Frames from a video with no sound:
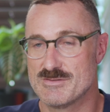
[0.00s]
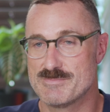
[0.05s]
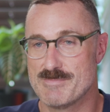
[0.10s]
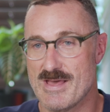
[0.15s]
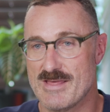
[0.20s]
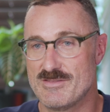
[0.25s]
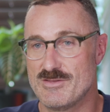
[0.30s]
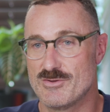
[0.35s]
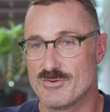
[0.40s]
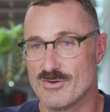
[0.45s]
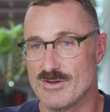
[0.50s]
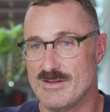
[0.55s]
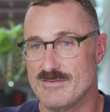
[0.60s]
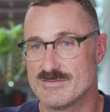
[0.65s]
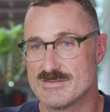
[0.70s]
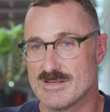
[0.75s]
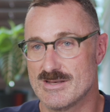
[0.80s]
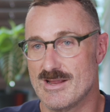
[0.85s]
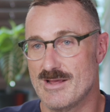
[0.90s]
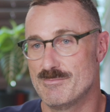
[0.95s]
is Matthew
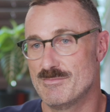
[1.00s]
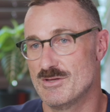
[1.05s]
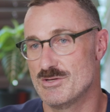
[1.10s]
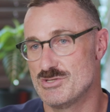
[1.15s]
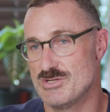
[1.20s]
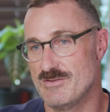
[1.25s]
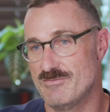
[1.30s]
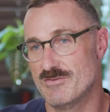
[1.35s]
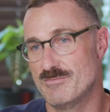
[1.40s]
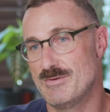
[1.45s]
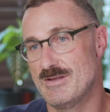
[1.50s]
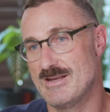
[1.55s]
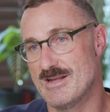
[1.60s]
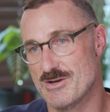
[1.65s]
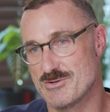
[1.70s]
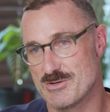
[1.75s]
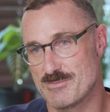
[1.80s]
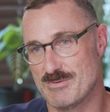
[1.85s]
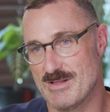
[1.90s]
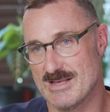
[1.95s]
Greives, and I'm the Chief of
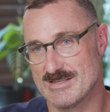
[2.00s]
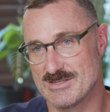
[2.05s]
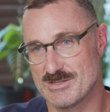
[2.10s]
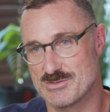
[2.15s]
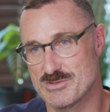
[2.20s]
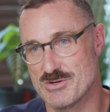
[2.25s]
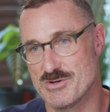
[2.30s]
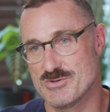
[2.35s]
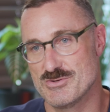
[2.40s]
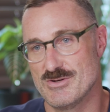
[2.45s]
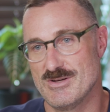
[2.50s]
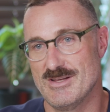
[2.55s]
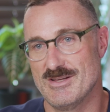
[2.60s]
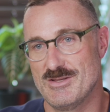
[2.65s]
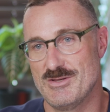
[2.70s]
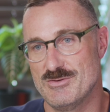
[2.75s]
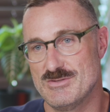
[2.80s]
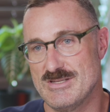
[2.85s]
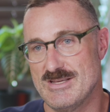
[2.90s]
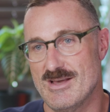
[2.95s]
Pediatric Plastic Surgery
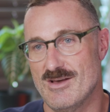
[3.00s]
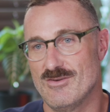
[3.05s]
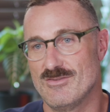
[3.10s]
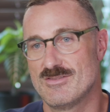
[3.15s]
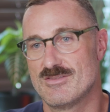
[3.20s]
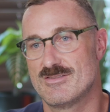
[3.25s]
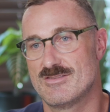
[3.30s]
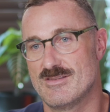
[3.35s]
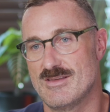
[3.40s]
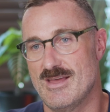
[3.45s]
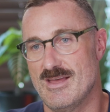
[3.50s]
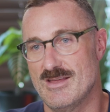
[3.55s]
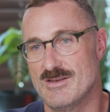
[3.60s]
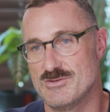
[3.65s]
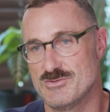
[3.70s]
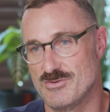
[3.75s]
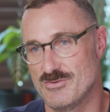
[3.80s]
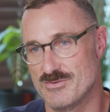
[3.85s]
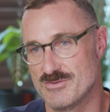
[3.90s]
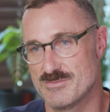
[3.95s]
at U T Health
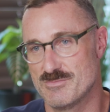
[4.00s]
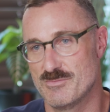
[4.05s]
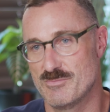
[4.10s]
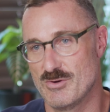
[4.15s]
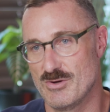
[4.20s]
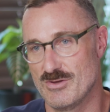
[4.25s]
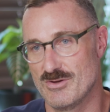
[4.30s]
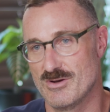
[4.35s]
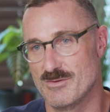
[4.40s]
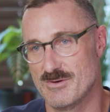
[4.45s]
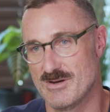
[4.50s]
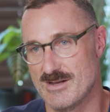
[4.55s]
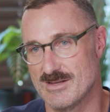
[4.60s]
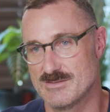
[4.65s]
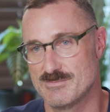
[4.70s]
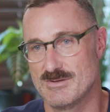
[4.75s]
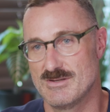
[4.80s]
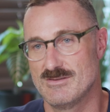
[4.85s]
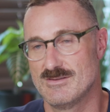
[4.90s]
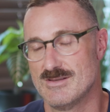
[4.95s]
and Children's Memorial Hermann
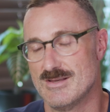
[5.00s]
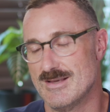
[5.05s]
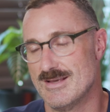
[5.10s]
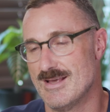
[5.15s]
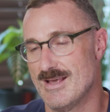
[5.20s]
Hospital.